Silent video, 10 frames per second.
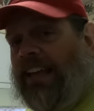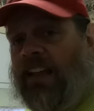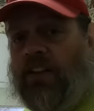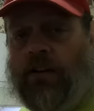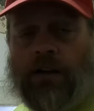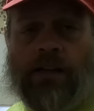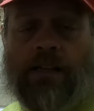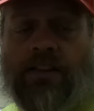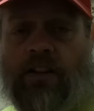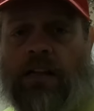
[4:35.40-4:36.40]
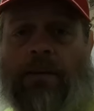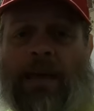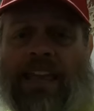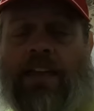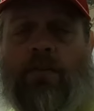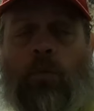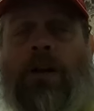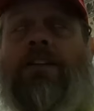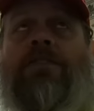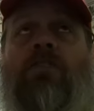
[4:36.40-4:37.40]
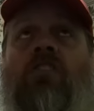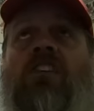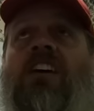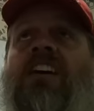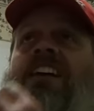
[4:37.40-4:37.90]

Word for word: together. They're gonna make a wonderful